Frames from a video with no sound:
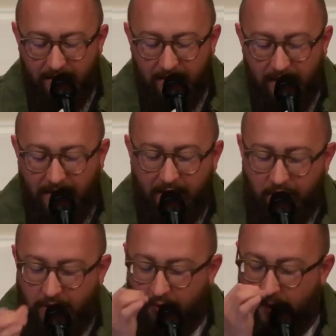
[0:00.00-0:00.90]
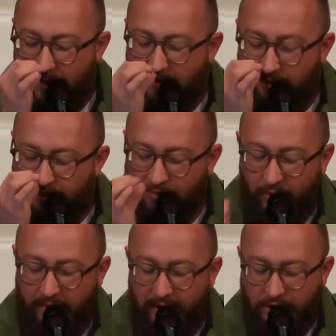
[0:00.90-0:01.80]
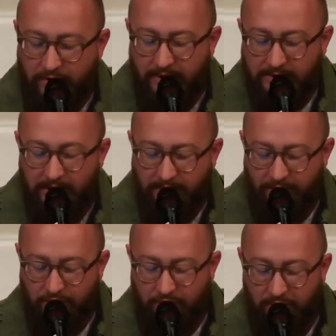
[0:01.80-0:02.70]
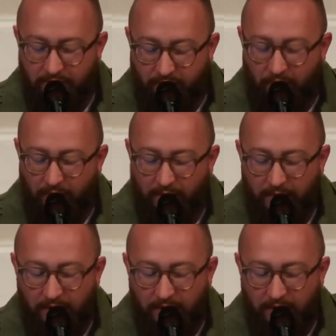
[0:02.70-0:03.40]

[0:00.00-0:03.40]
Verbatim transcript: And then when you read the way that he translates verse 24,